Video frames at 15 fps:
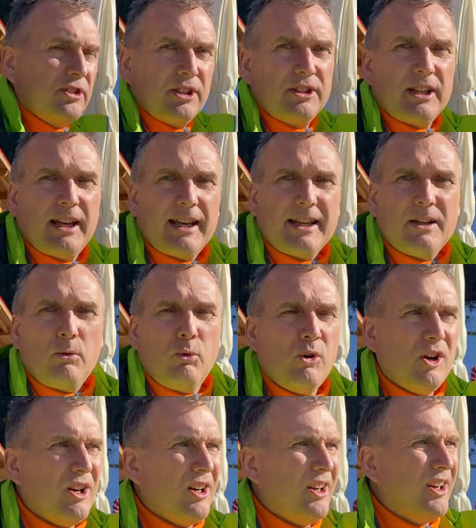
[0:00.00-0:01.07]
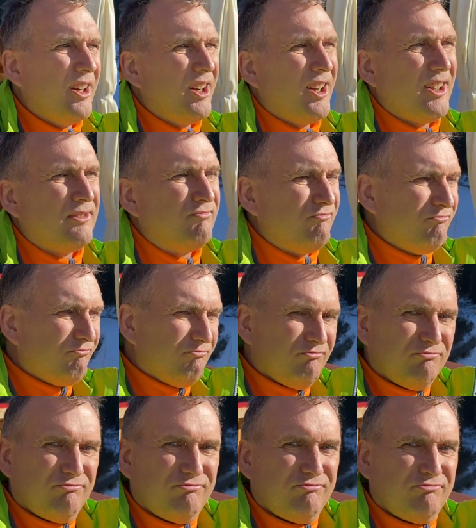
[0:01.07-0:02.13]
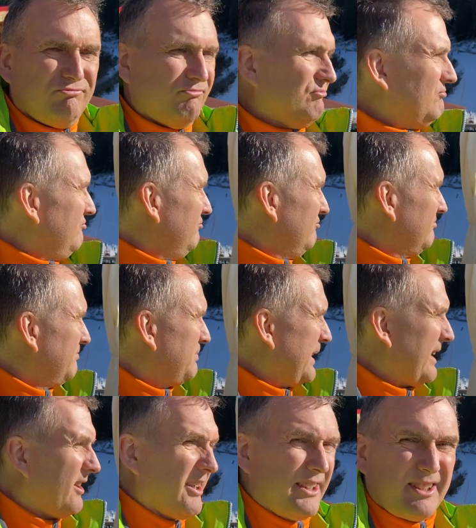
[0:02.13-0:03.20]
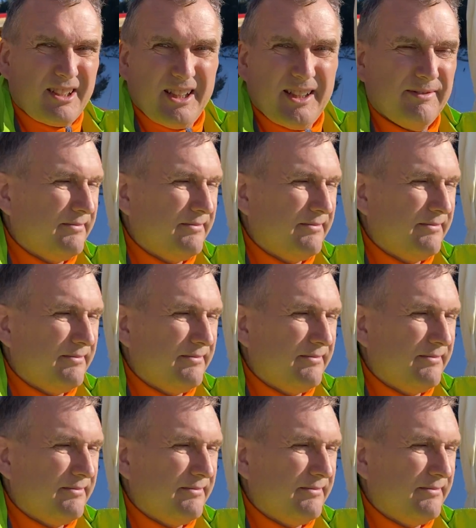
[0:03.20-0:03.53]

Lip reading: today were a bit icy,